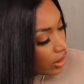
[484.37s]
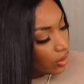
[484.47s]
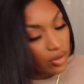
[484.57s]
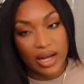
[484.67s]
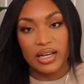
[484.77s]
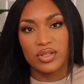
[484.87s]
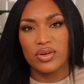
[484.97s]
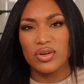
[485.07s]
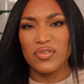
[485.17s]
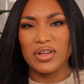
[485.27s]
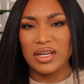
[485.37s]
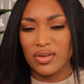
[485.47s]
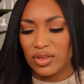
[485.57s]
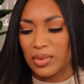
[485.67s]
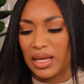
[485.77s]
And all you gotta do, I don't know if I did
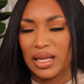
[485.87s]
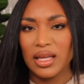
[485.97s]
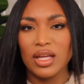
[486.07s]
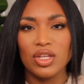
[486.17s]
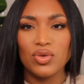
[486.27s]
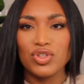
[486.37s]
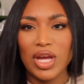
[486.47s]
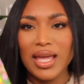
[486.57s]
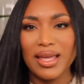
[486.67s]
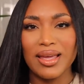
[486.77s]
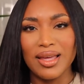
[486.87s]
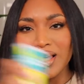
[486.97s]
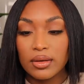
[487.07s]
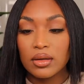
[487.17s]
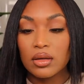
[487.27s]
it in the beginning, you shake.
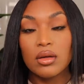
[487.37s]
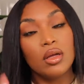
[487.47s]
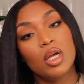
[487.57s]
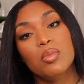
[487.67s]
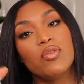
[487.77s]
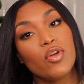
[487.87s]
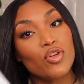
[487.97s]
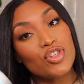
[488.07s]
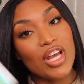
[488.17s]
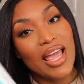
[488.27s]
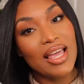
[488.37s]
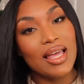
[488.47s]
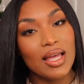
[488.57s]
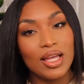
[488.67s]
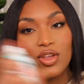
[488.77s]
Before you
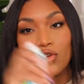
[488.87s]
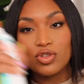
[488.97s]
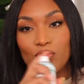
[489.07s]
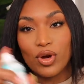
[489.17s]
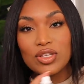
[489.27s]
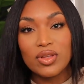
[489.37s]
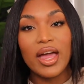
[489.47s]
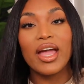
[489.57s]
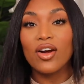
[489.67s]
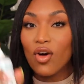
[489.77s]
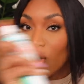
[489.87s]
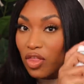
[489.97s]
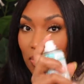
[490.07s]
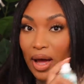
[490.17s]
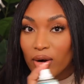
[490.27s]
shake, you spray to the hair,
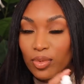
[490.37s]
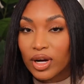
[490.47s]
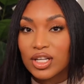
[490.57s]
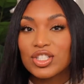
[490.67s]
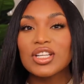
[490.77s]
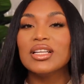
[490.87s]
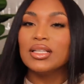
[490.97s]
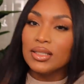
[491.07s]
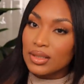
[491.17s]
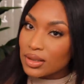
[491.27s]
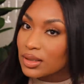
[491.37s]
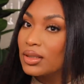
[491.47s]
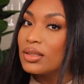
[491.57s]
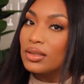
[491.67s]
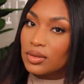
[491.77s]
all the powder brush,
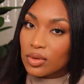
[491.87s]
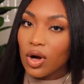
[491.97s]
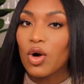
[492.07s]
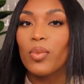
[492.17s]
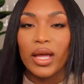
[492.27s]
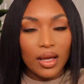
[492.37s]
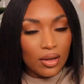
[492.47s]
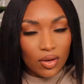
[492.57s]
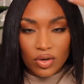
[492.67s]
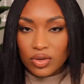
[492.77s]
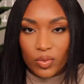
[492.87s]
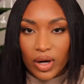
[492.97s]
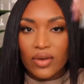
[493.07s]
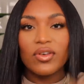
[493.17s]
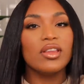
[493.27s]
comb it or
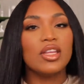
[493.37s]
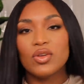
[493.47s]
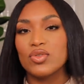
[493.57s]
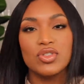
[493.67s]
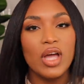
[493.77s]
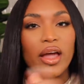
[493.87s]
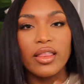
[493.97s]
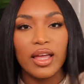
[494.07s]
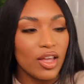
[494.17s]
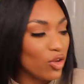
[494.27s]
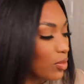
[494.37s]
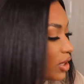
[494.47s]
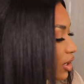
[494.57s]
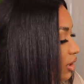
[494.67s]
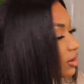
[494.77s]
whatever, and then you style it and you'll
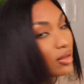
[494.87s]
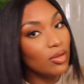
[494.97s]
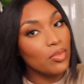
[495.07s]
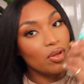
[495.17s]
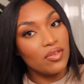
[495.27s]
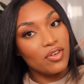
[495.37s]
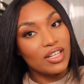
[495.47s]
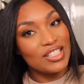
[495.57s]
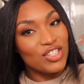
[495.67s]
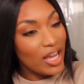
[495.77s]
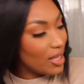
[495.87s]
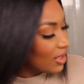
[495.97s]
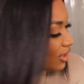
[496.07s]
be good. But don't forget to shake.